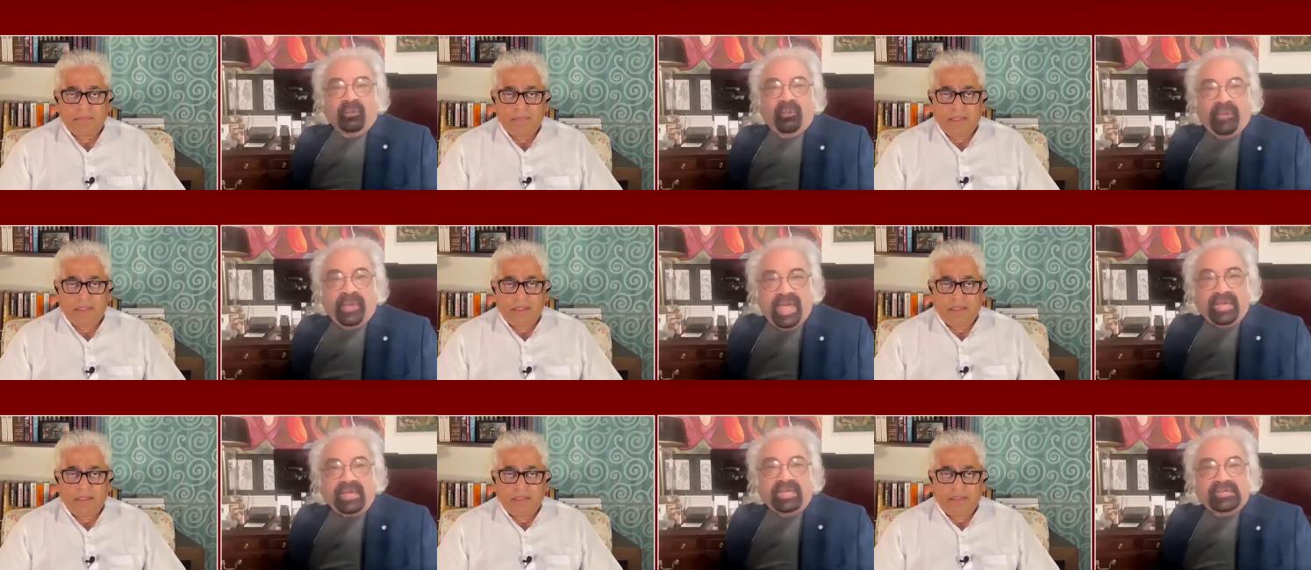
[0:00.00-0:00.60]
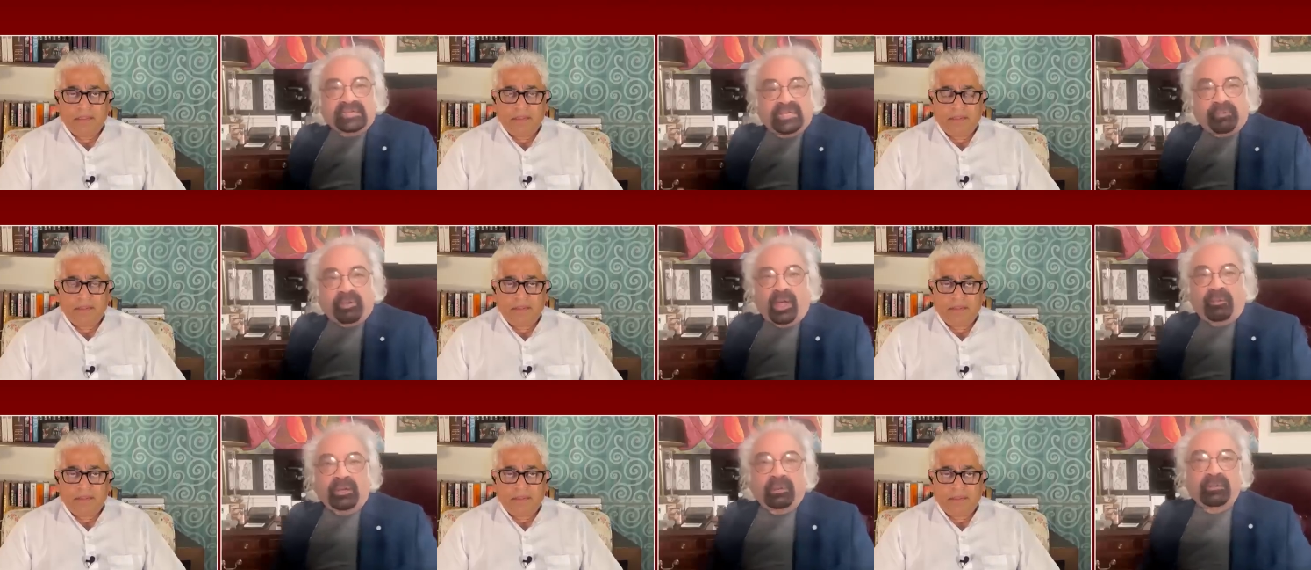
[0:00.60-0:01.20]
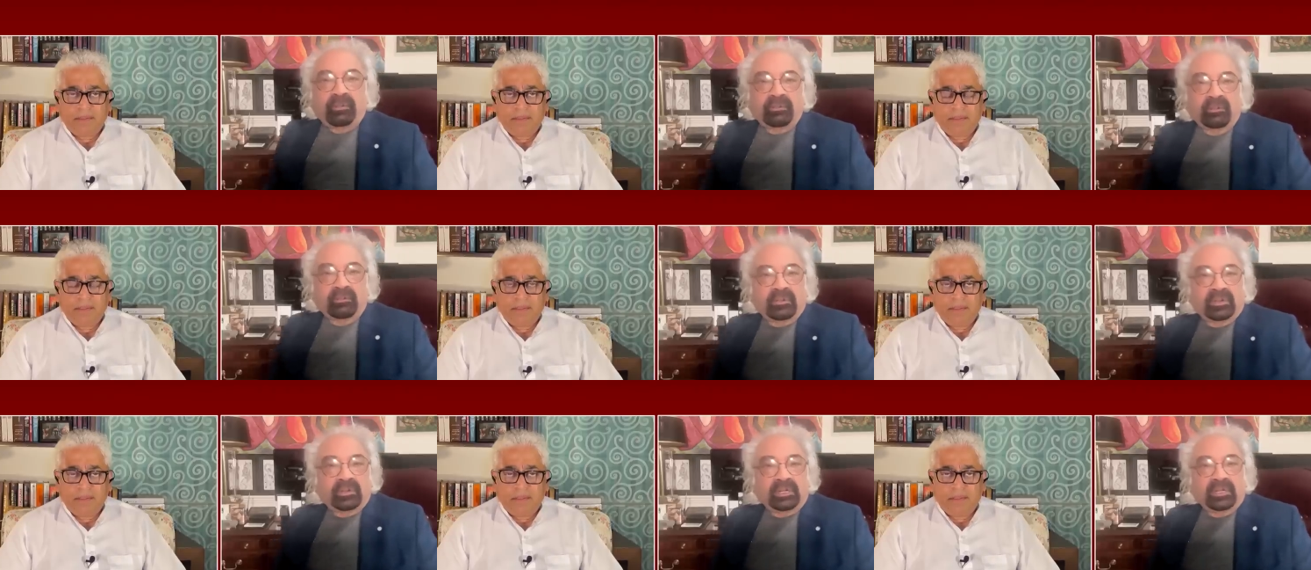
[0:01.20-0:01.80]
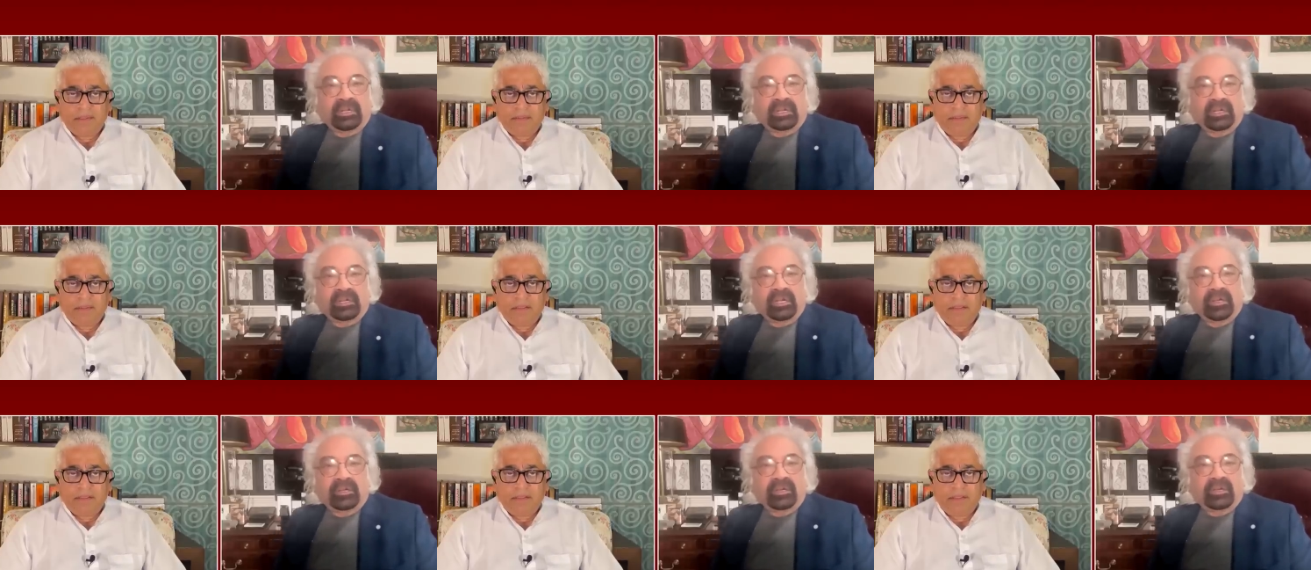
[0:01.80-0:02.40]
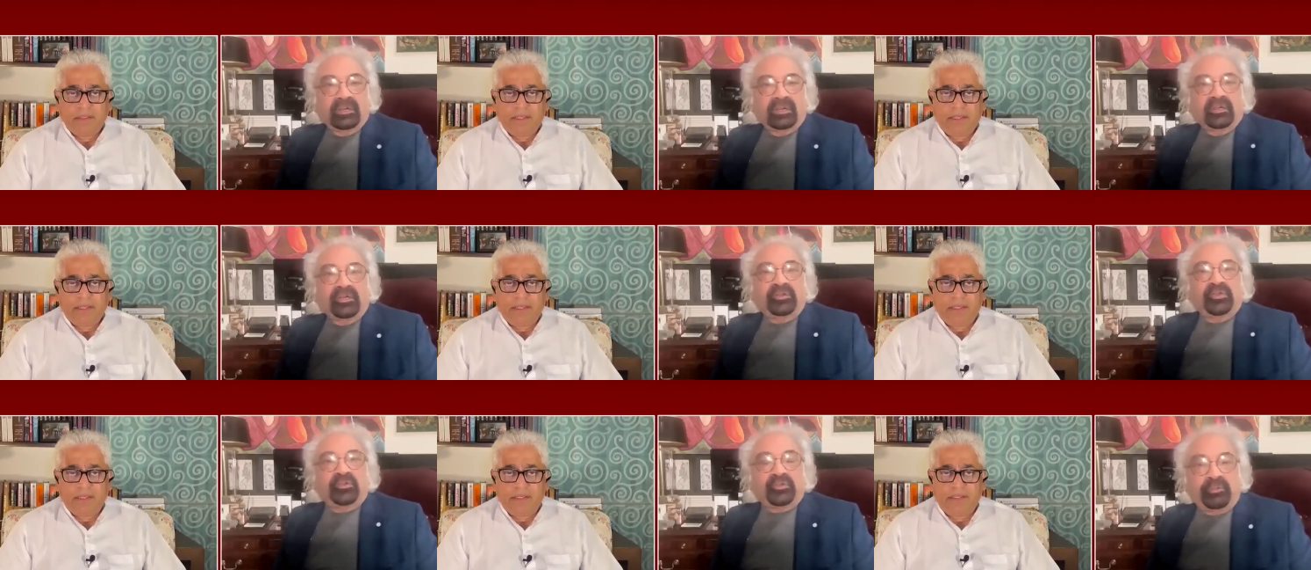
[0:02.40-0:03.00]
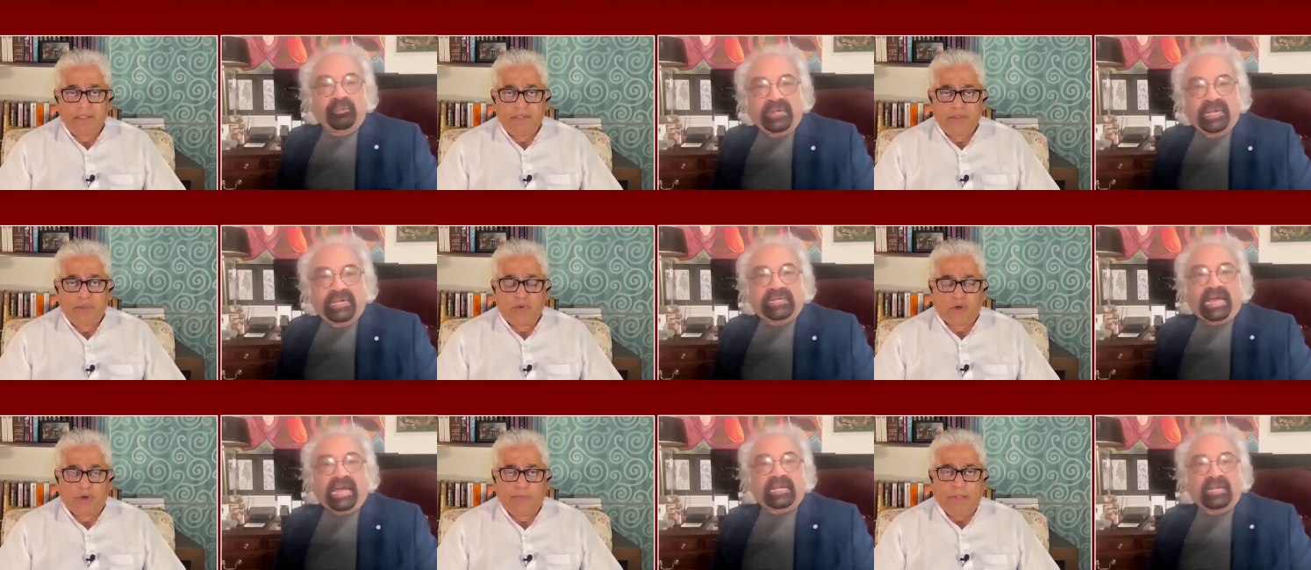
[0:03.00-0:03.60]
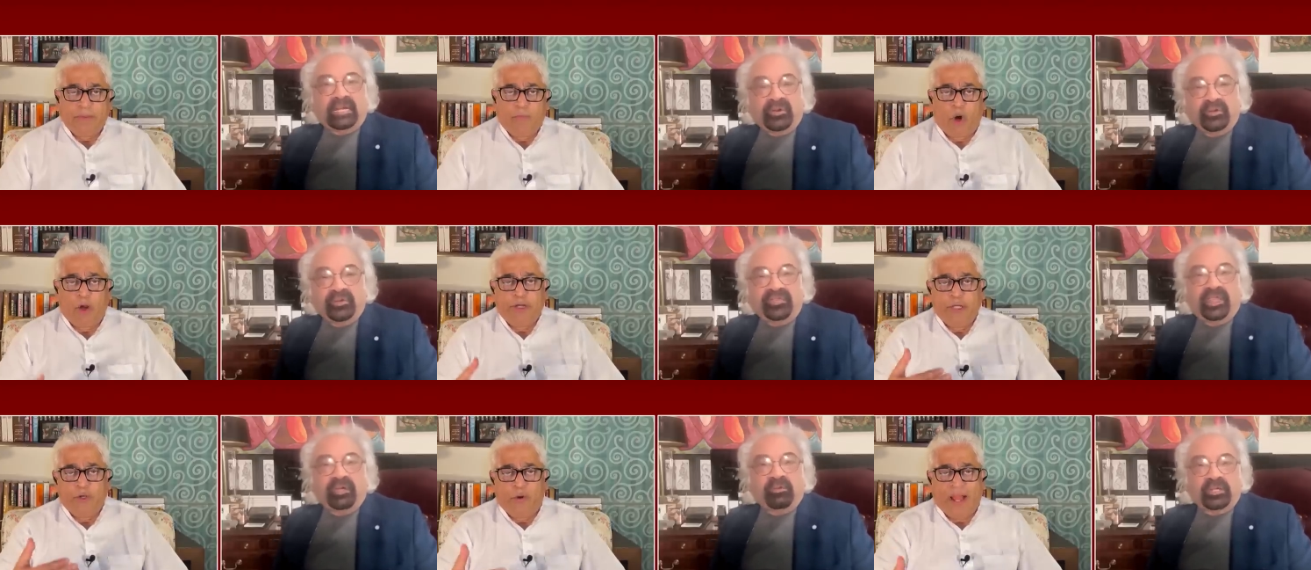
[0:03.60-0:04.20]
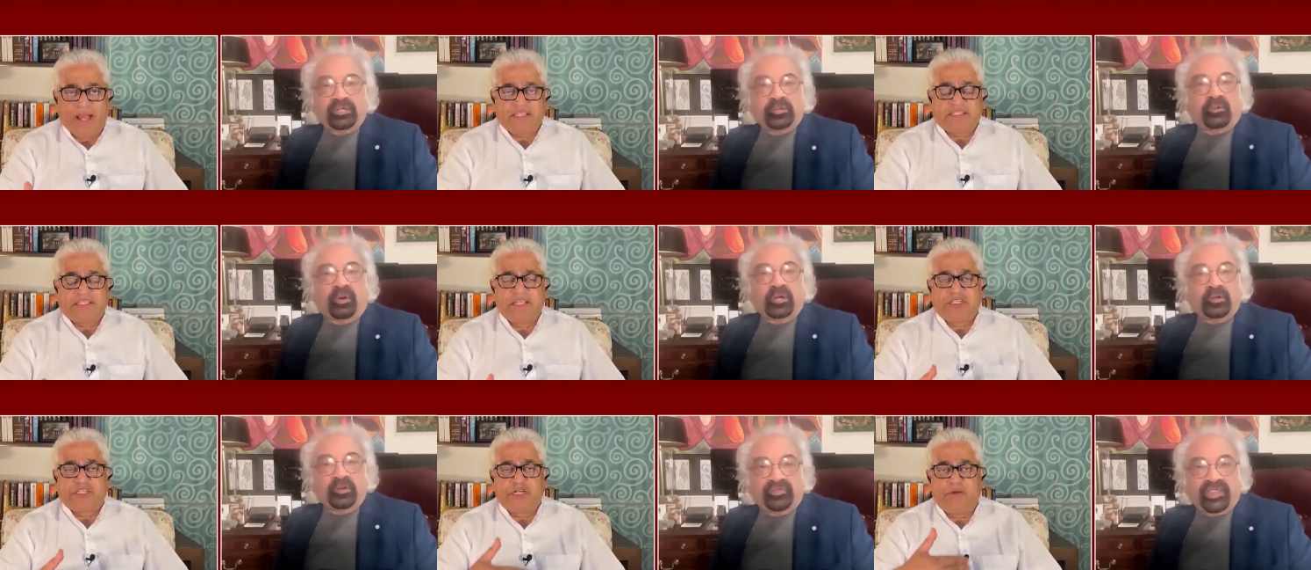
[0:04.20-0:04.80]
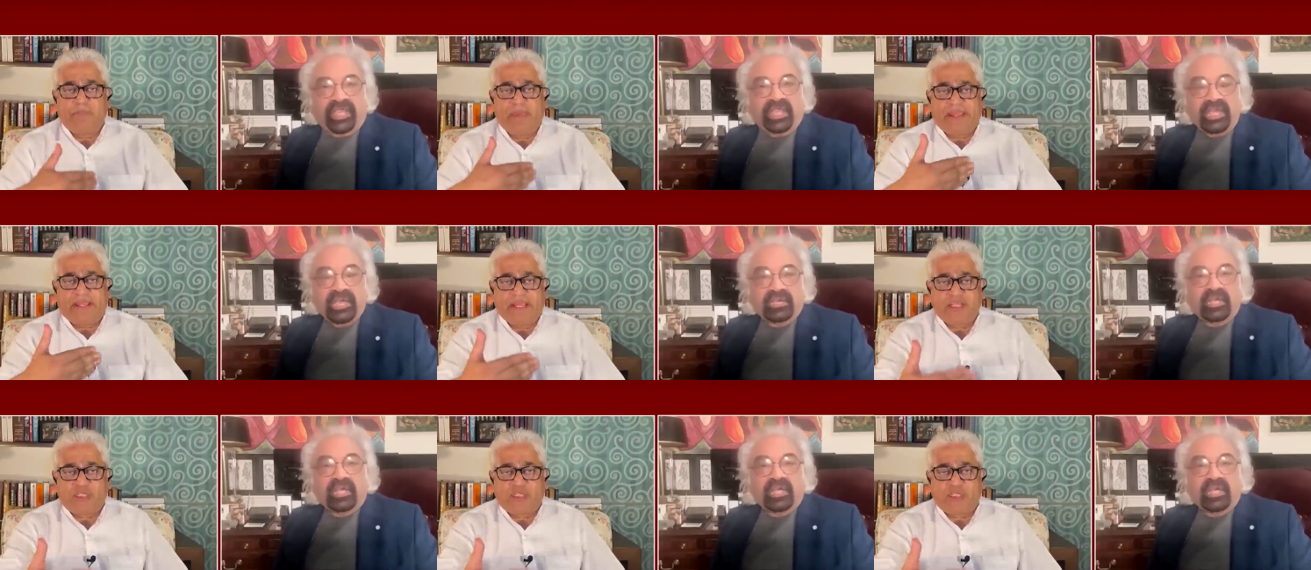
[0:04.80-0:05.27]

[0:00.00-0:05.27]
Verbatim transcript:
Speaker 1: Where is the problem? You should be. You could be more nuanced instead of say. making